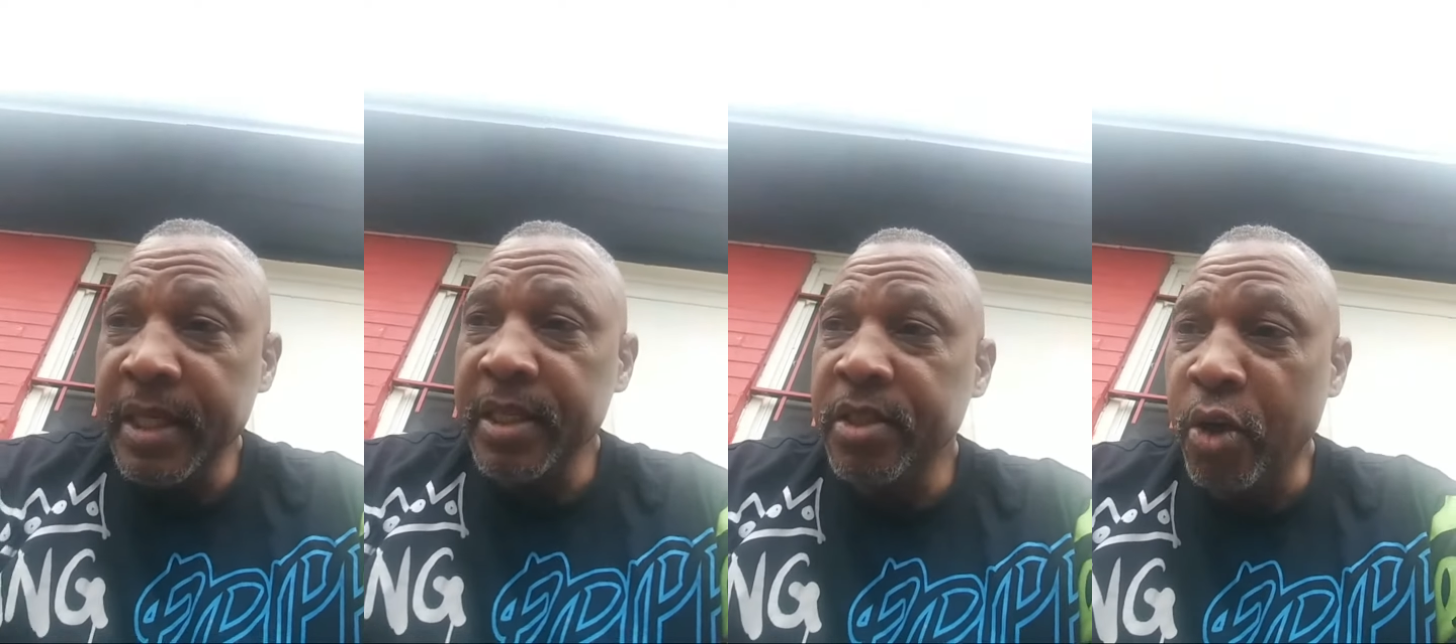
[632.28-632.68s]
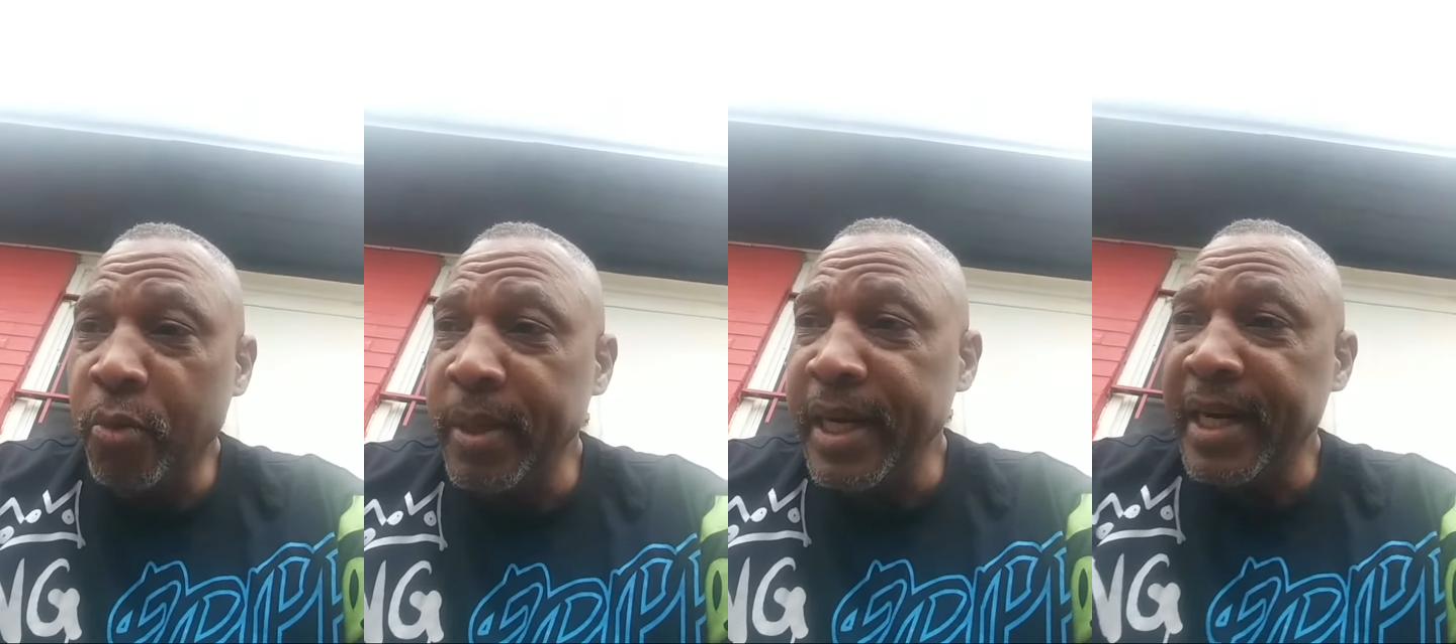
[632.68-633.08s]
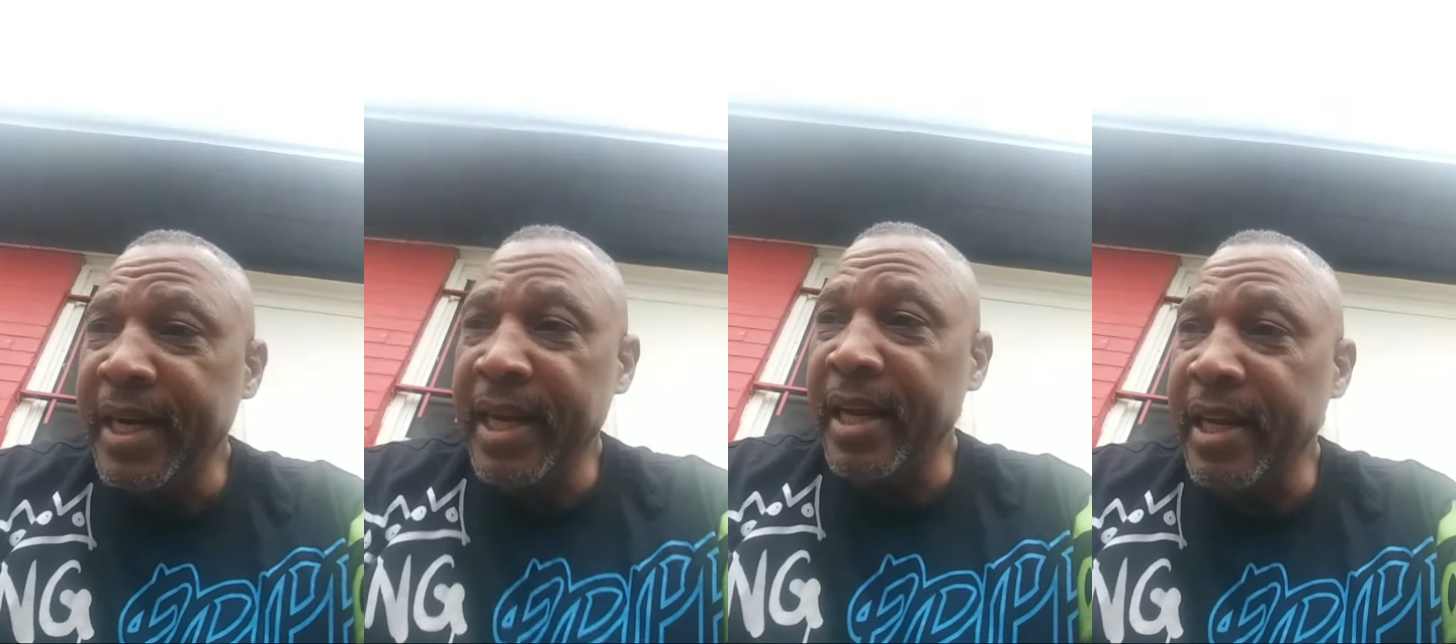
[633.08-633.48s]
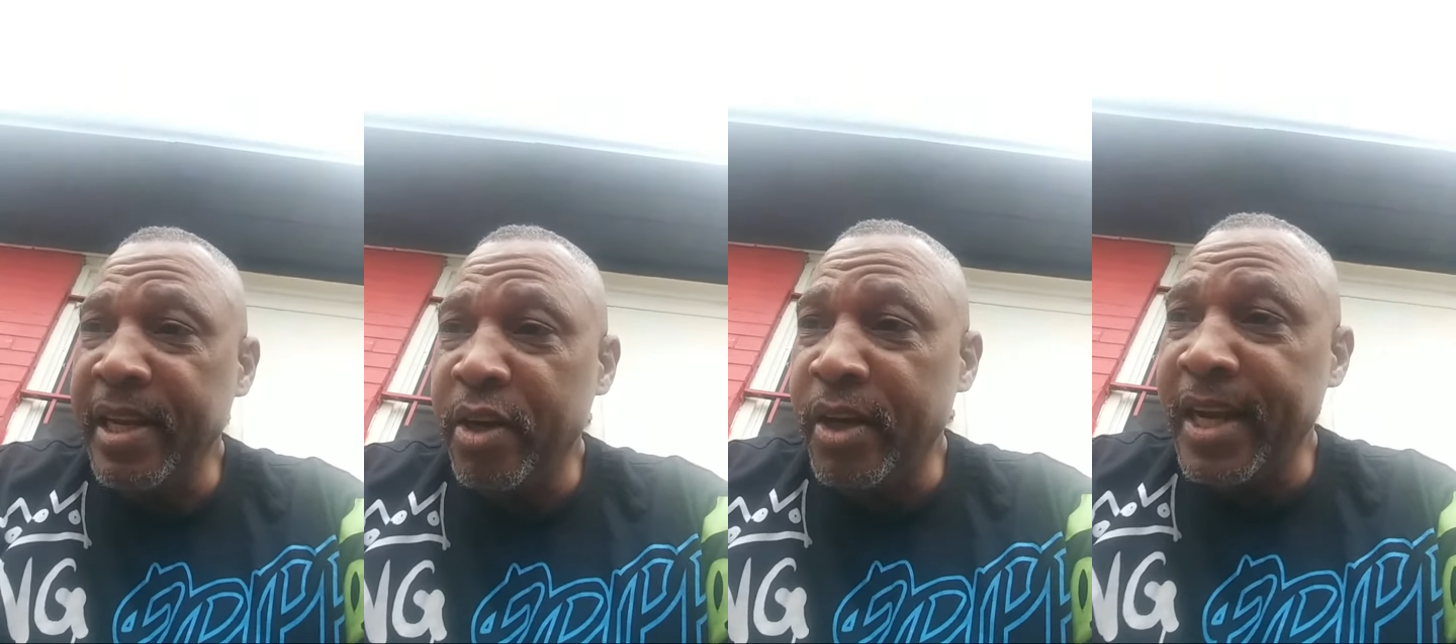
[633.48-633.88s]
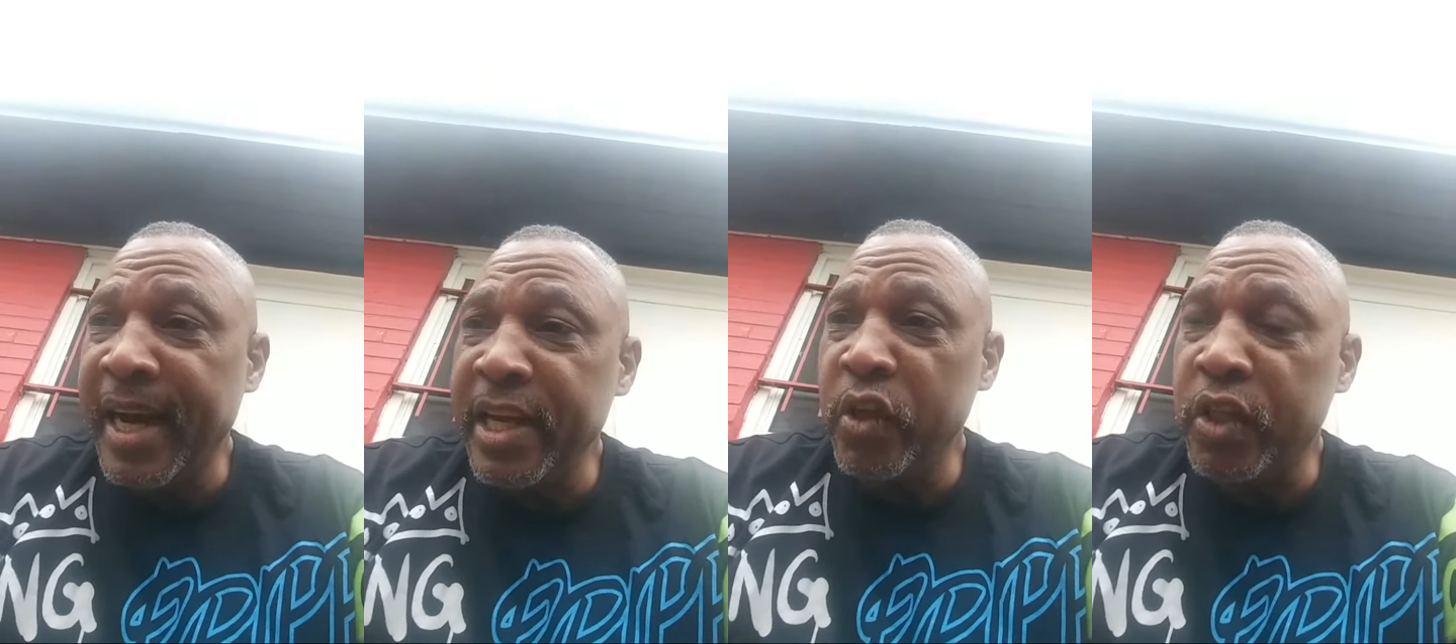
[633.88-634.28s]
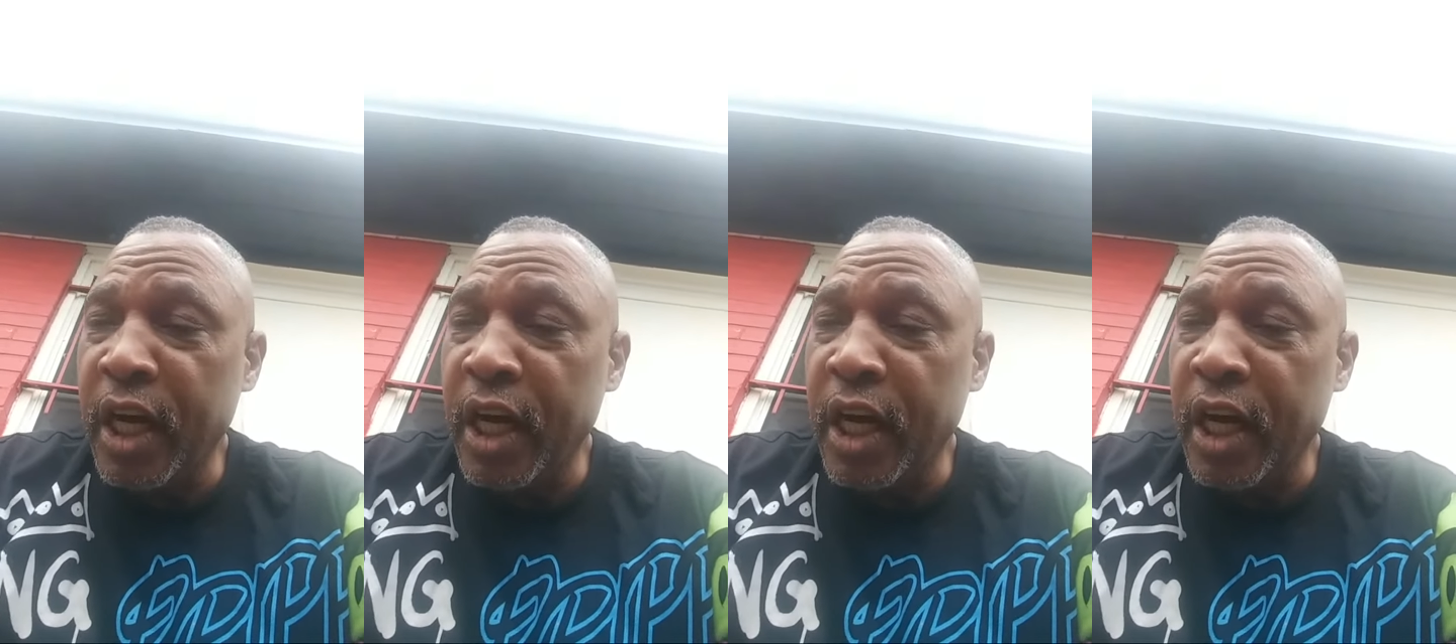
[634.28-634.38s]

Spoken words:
So man, the guy used to